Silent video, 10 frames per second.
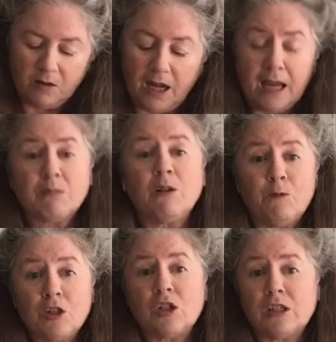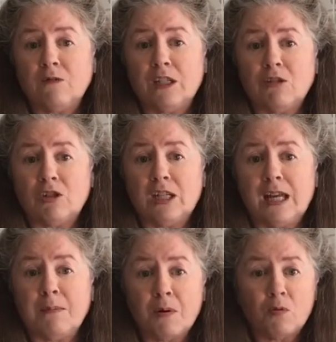I am going to finish this video
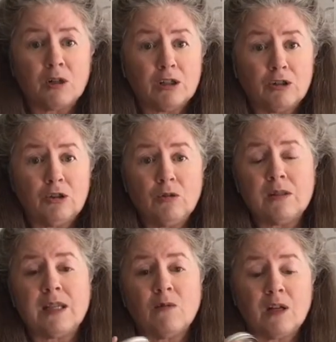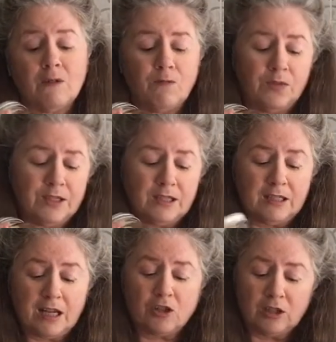today, but what I'll do is that when this is
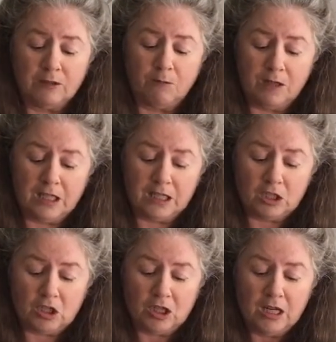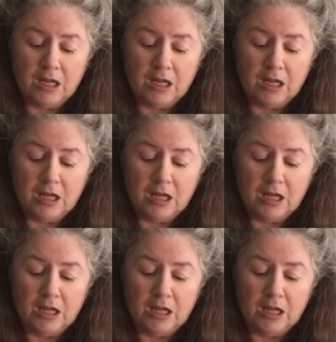actually finished,